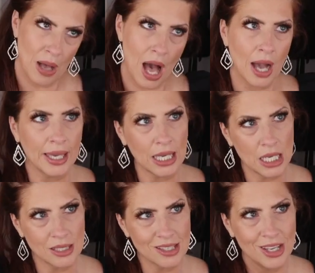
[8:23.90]

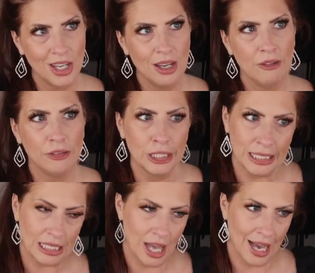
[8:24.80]
pockets,
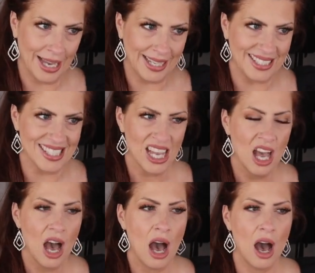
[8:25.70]
fully lined.
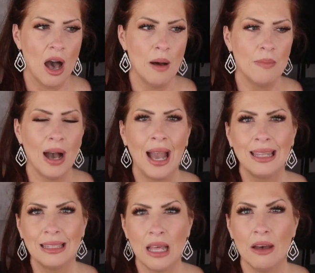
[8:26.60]

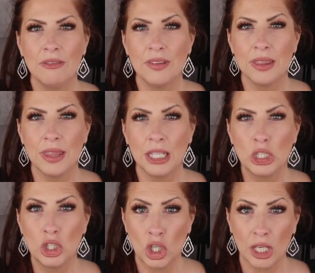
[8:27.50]
I love the
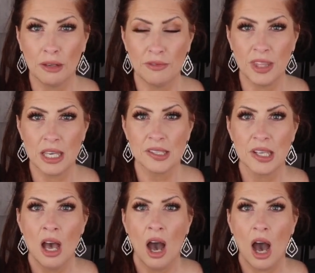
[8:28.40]
look of these.
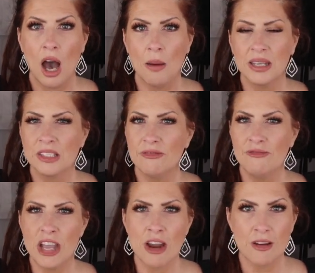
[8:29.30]
It's
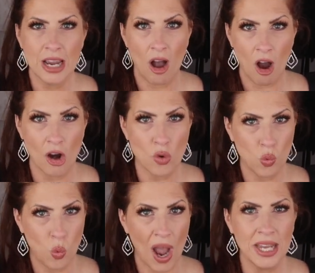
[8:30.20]
very
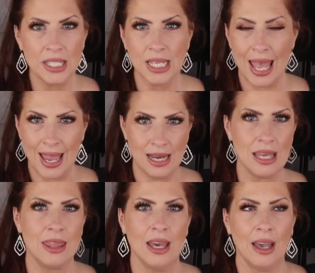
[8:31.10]
hard. White
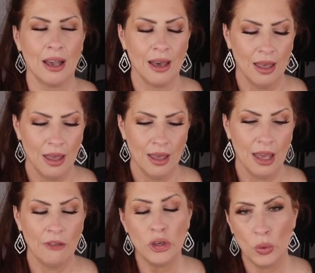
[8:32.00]
anything,
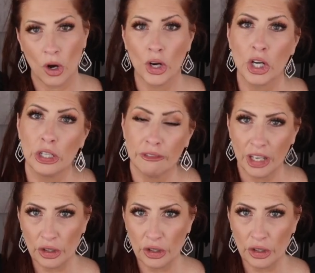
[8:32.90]
if you are a curvy